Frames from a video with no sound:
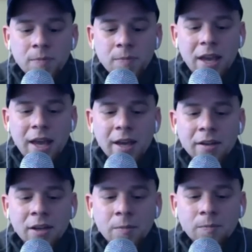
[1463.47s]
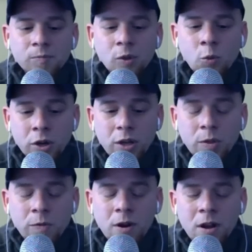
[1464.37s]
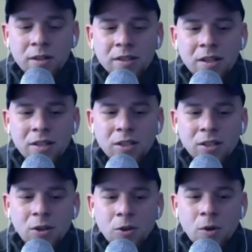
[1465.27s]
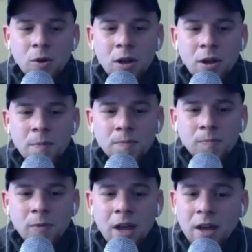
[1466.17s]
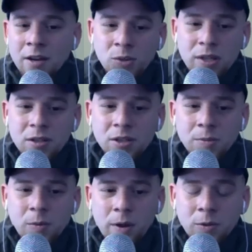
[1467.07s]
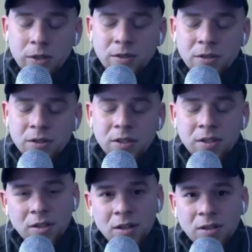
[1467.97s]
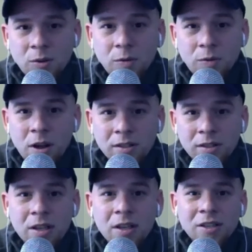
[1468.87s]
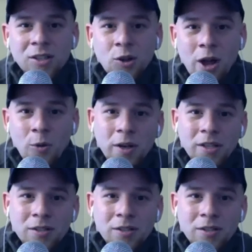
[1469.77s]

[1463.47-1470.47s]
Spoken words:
and working with frogs. So Anna's research, my wife's research, is also with frogs. So I went